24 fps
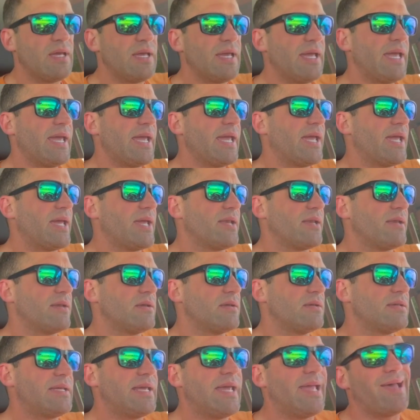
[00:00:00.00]

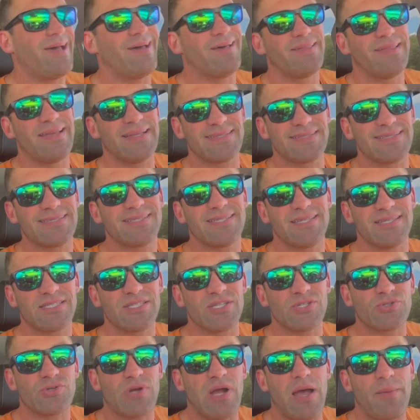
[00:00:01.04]
And yeah, it's
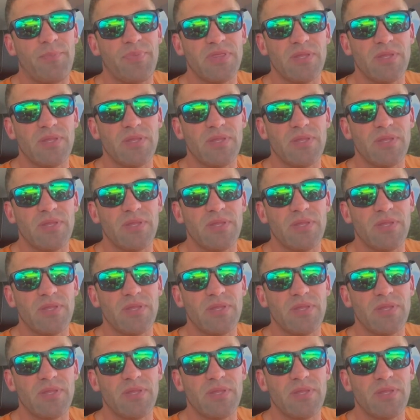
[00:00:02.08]
a drop